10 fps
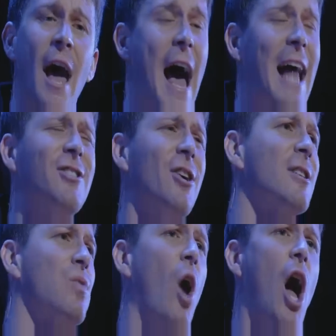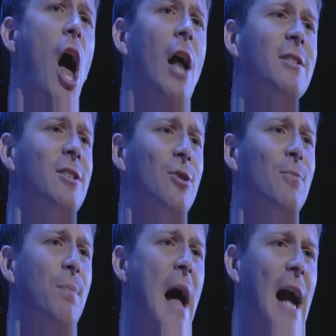I just want you
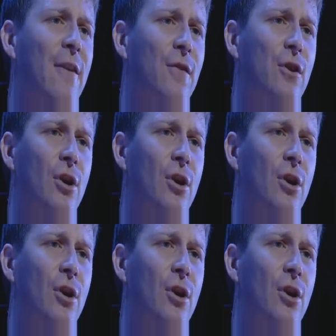back for good.